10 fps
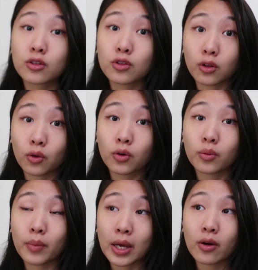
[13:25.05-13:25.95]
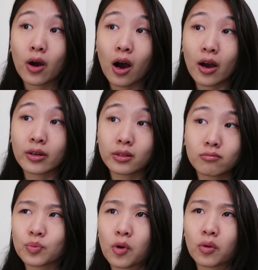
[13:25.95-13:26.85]
to make her eye
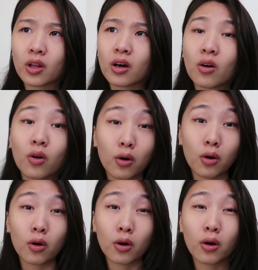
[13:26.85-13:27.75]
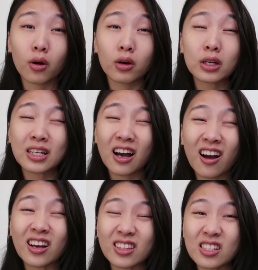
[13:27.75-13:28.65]
smaller or her
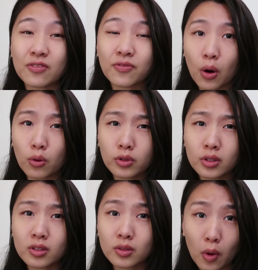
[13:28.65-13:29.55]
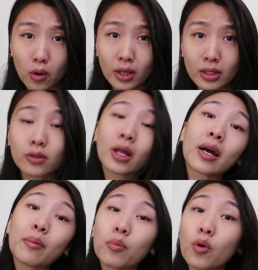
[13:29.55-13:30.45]
eyelid fold smaller
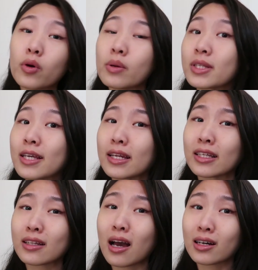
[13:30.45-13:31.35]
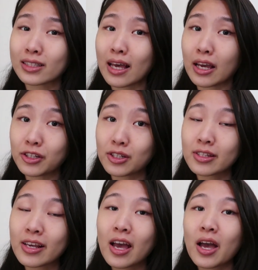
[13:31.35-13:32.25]
and more imitating us
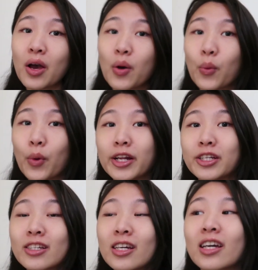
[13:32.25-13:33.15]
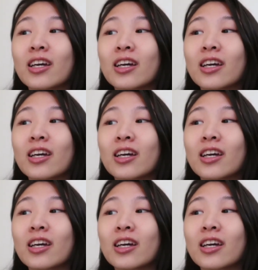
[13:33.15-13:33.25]
Asians, which